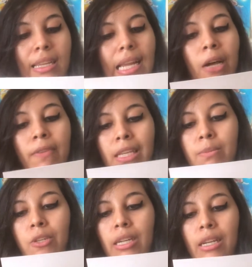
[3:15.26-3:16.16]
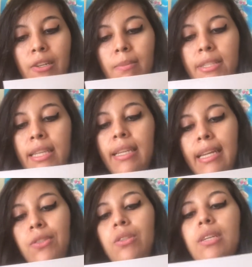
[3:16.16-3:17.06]
Now available 100%
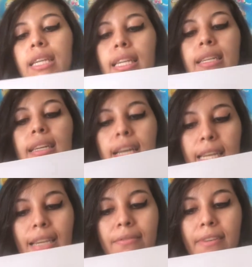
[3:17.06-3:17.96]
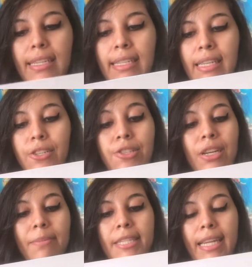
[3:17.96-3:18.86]
natural Canadian honey. Find it in our
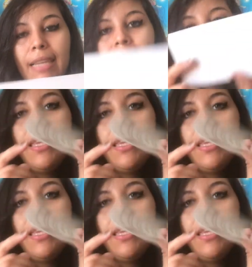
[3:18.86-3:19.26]
shop today.